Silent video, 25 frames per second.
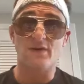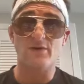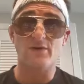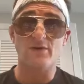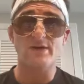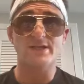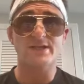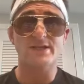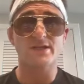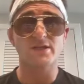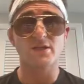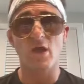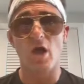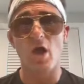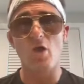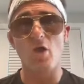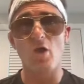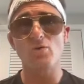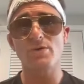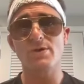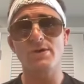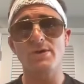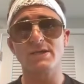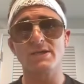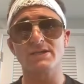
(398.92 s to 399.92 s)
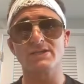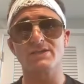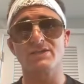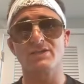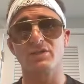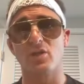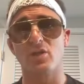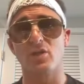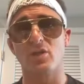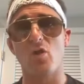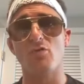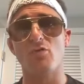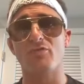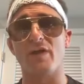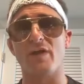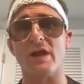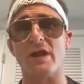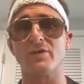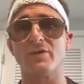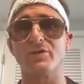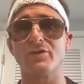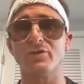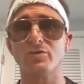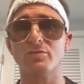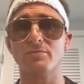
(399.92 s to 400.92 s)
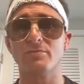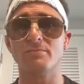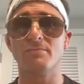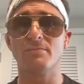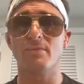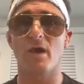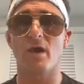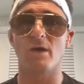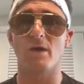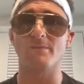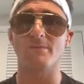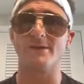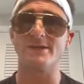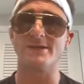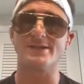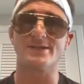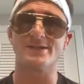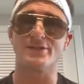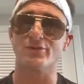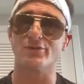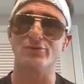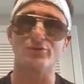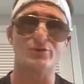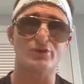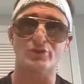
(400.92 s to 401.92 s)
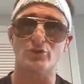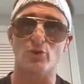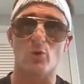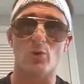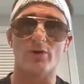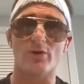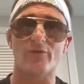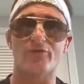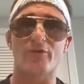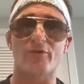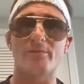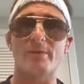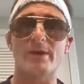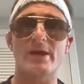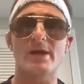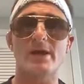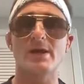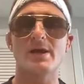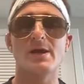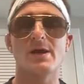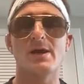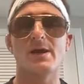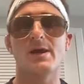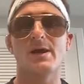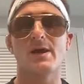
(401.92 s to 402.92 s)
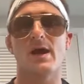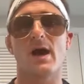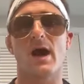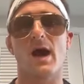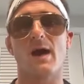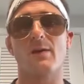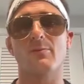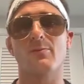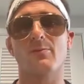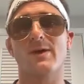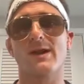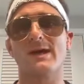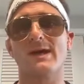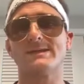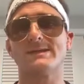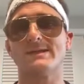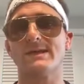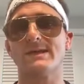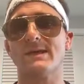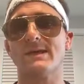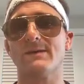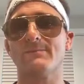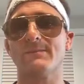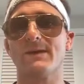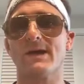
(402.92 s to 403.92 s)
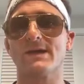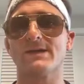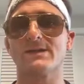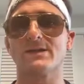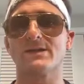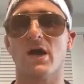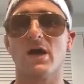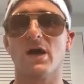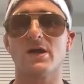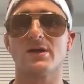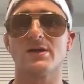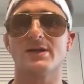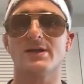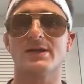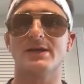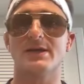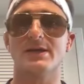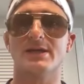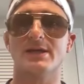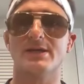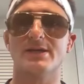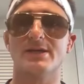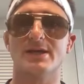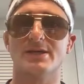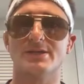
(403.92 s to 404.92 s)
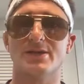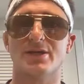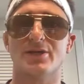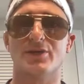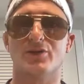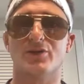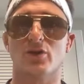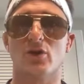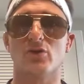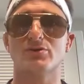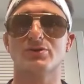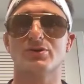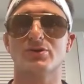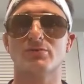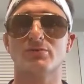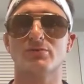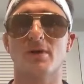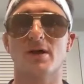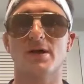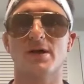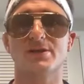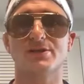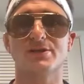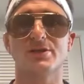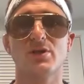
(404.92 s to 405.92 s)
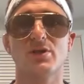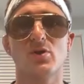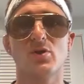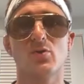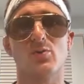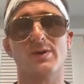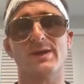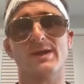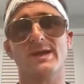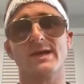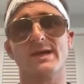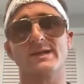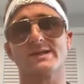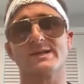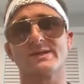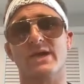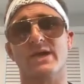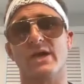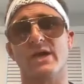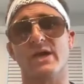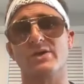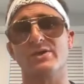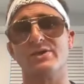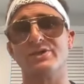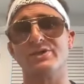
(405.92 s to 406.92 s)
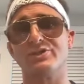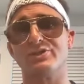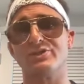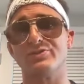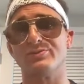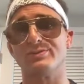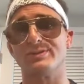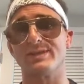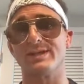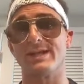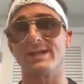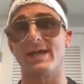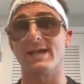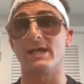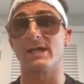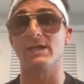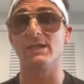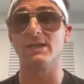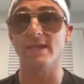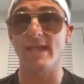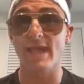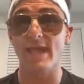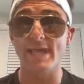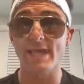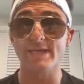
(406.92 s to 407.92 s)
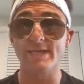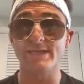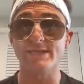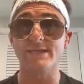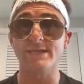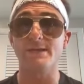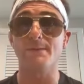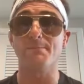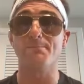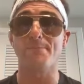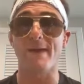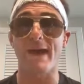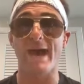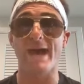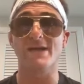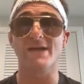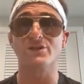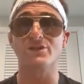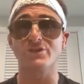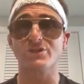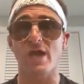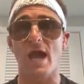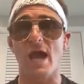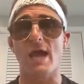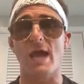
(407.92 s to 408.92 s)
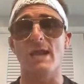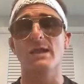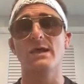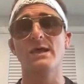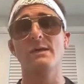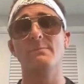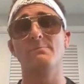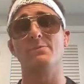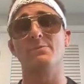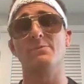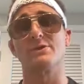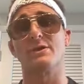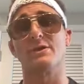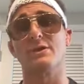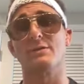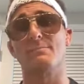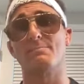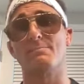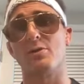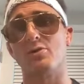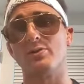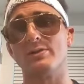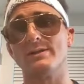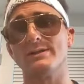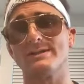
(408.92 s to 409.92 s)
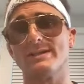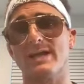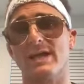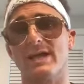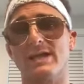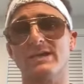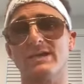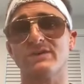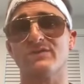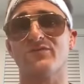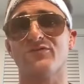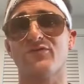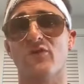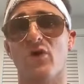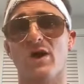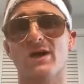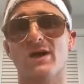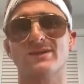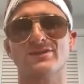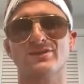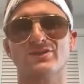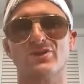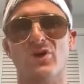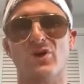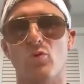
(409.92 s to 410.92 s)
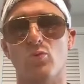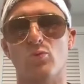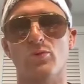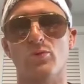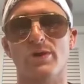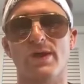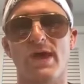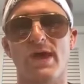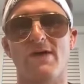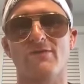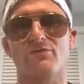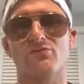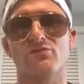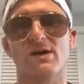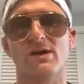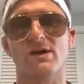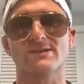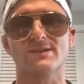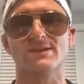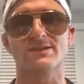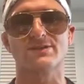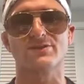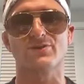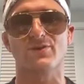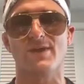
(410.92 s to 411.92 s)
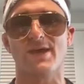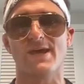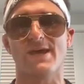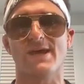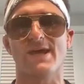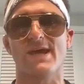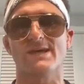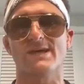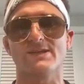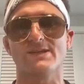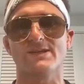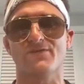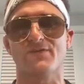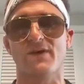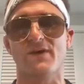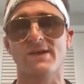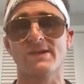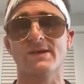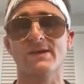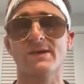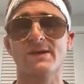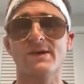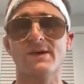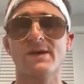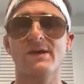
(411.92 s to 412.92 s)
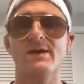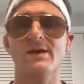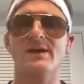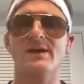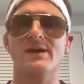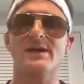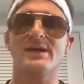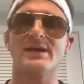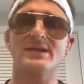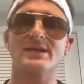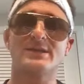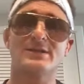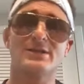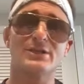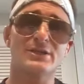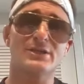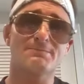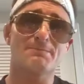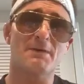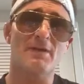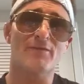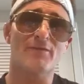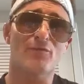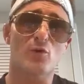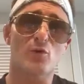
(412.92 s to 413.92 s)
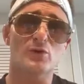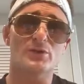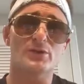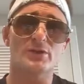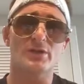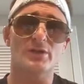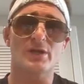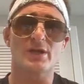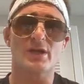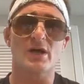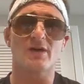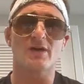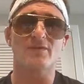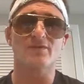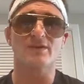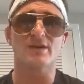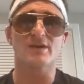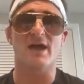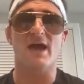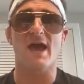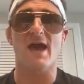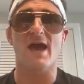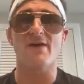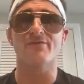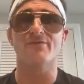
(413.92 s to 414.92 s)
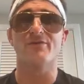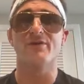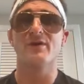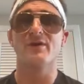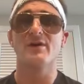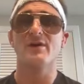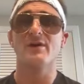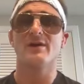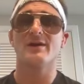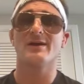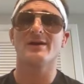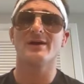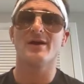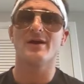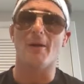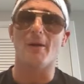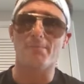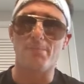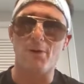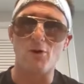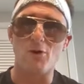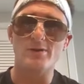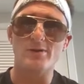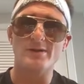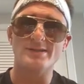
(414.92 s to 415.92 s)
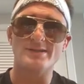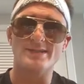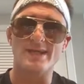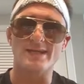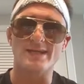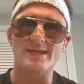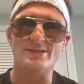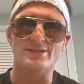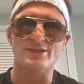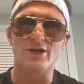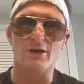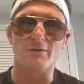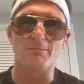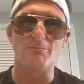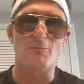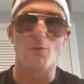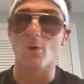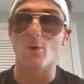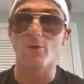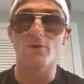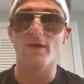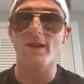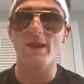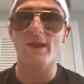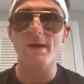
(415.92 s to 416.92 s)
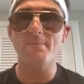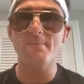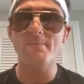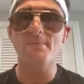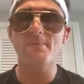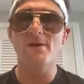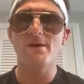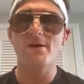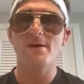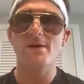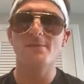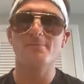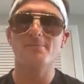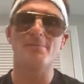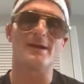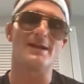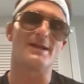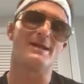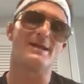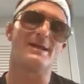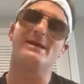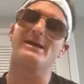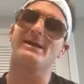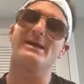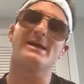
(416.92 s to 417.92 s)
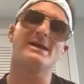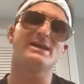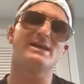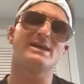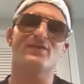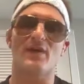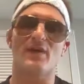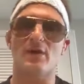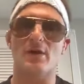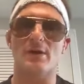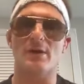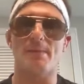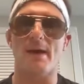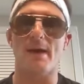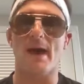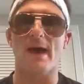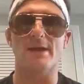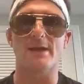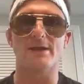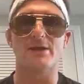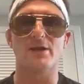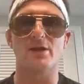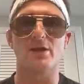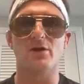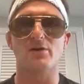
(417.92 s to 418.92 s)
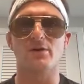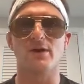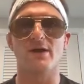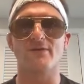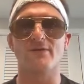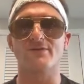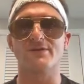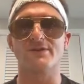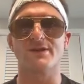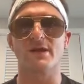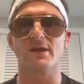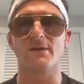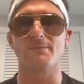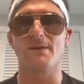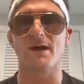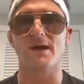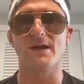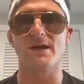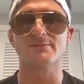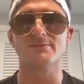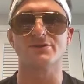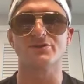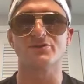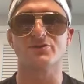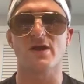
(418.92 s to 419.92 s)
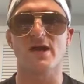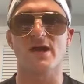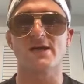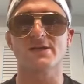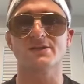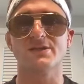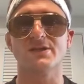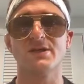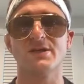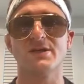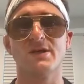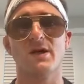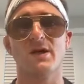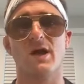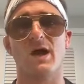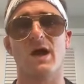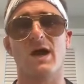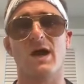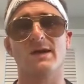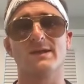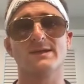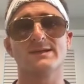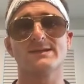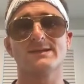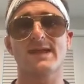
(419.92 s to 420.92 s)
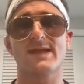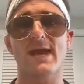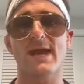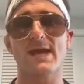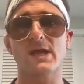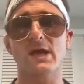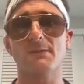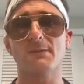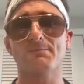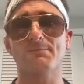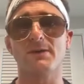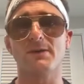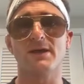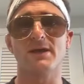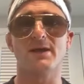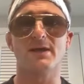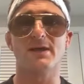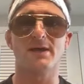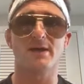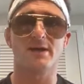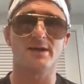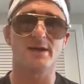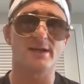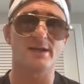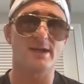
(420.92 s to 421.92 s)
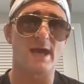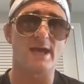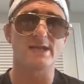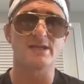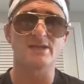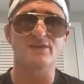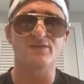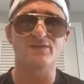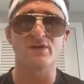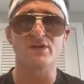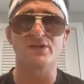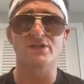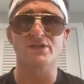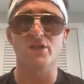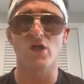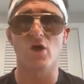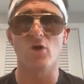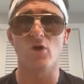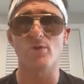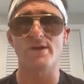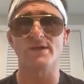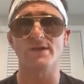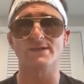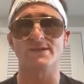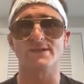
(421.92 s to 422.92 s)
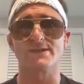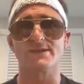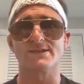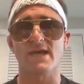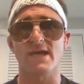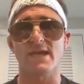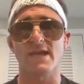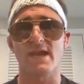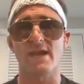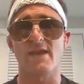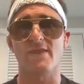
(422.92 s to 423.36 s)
very slow. He has low volume. Um, he's too short for me. Um, when I see him get tired, he he doesn't throw too much. When he gets tired, he shoots in on a lazy bad shot. But the opponents that he's fought don't really have wrestling, so they can't defend. He's just been fortunately enough to have opponents that suck more than him but he, he's very bad. You know, everything about him is trash. Uh, the stand up eh, eh, again is very slow. He doesn't set